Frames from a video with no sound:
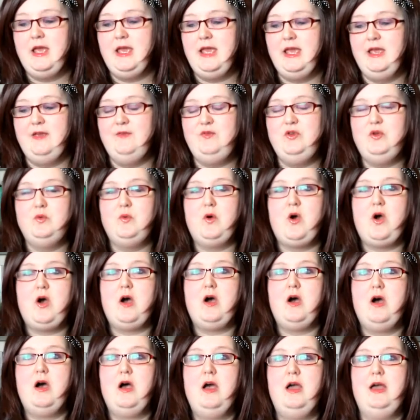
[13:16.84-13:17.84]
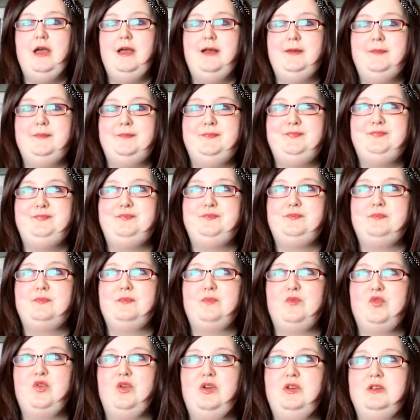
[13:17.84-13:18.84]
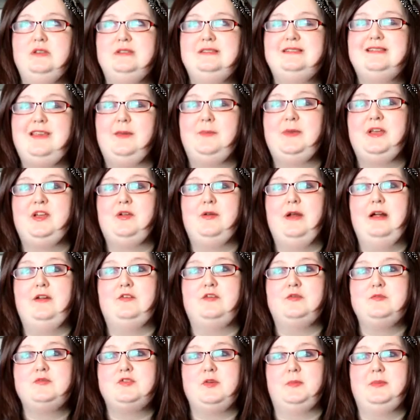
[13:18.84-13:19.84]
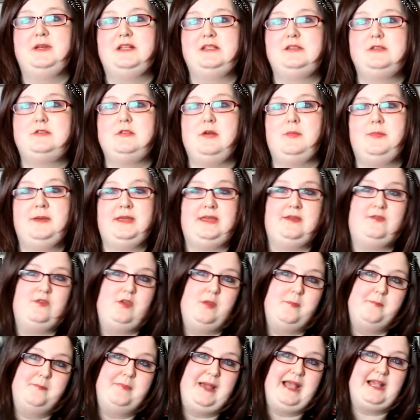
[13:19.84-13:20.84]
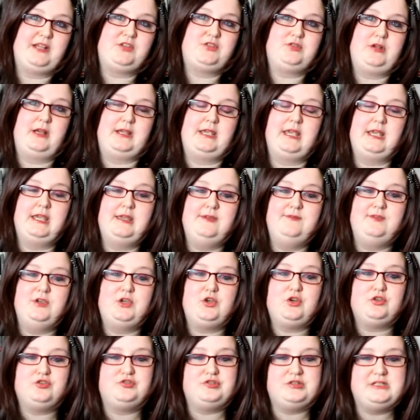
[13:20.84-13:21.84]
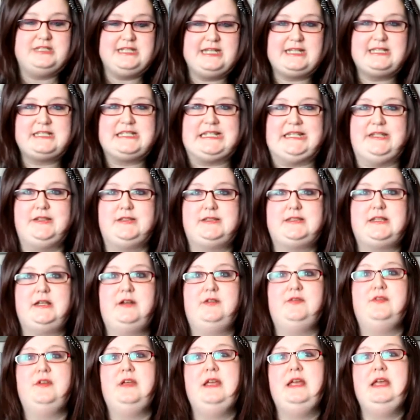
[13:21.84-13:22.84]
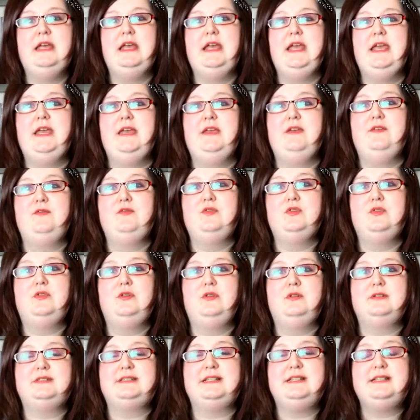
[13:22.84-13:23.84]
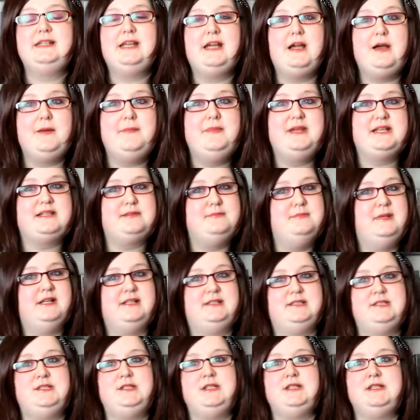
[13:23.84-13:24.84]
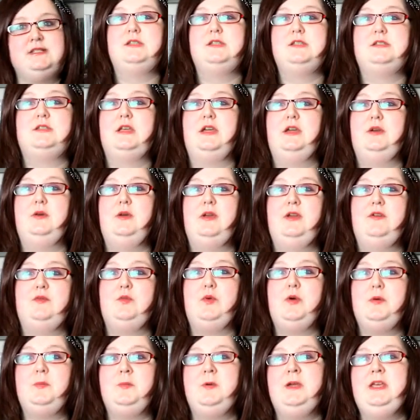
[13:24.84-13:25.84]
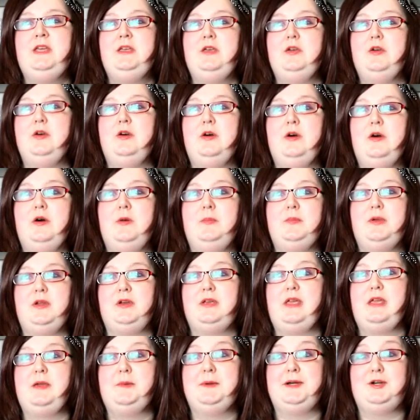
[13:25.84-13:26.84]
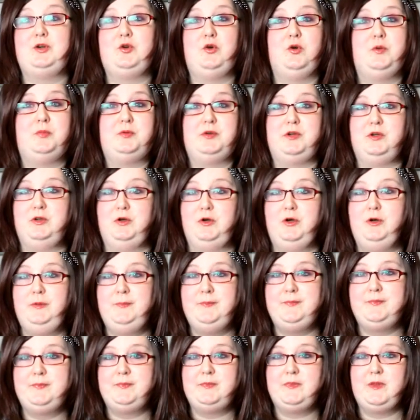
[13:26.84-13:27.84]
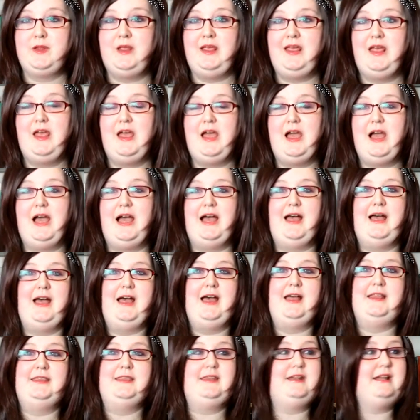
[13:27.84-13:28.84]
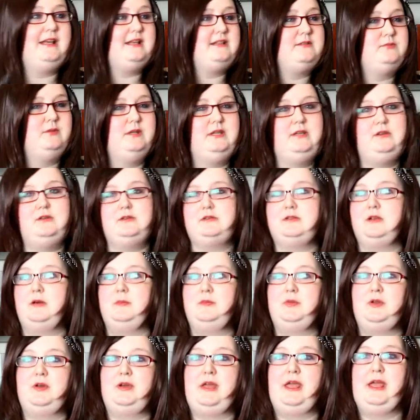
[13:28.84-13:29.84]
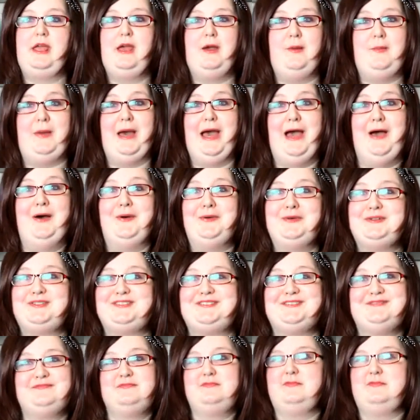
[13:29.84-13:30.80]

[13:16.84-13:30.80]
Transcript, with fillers: If you are um, skipping around from topic to topic, if you're backtracking, if you're contradicting yourself, if you're sending out mixed messages. So if one week you're blogging about corporate law, and um, the next week you start blogging about,